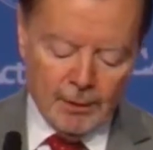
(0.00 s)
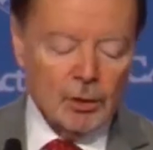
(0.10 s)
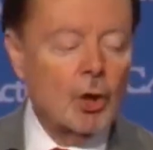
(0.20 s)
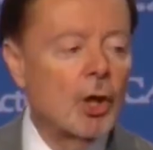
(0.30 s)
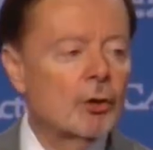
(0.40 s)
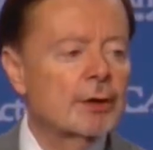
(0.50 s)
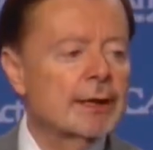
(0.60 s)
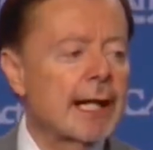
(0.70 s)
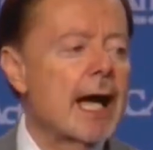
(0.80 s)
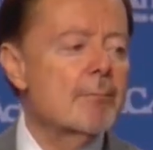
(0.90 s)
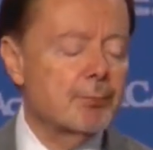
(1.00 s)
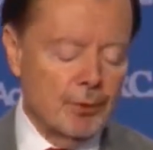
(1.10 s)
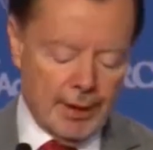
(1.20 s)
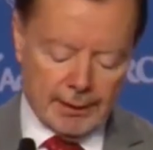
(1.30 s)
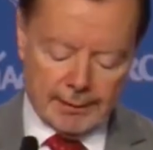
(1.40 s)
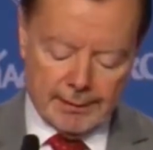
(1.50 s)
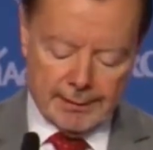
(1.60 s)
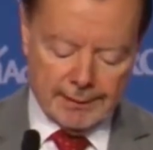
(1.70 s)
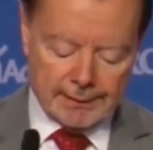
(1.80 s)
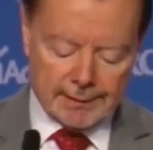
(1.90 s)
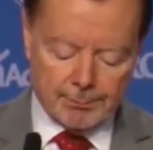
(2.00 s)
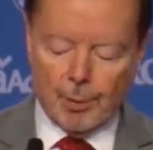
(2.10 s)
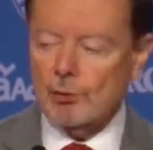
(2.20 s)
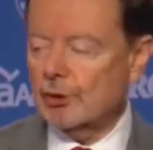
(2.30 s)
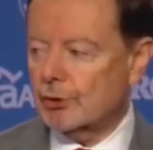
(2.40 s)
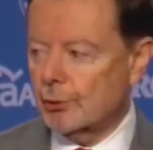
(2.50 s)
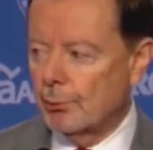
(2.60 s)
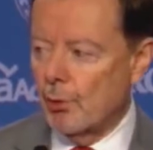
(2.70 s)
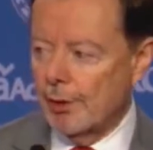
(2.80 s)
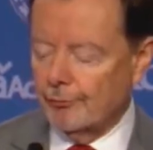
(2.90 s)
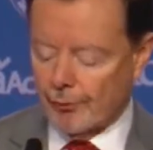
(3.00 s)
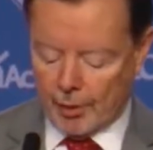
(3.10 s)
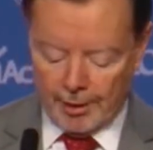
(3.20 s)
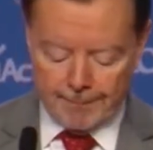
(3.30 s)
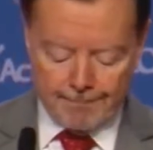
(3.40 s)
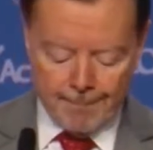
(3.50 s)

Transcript: Colin Kaepernick is the poster boy for it.